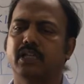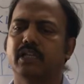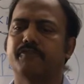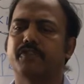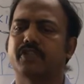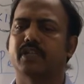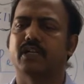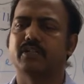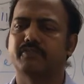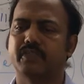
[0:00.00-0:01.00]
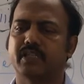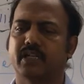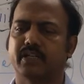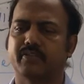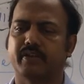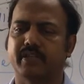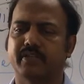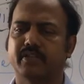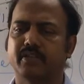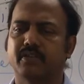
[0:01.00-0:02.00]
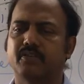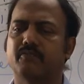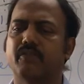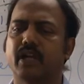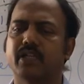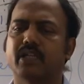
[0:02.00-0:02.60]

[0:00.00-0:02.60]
If we start with 100, one